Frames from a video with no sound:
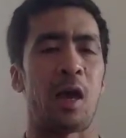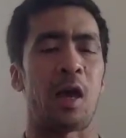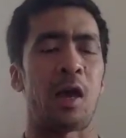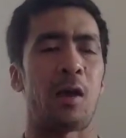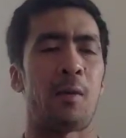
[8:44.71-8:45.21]

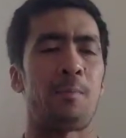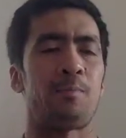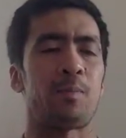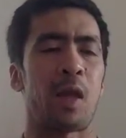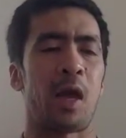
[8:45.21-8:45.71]

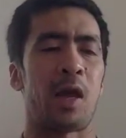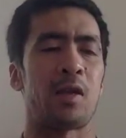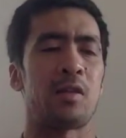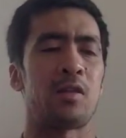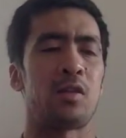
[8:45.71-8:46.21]

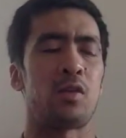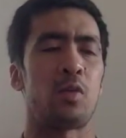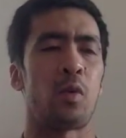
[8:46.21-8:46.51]
and you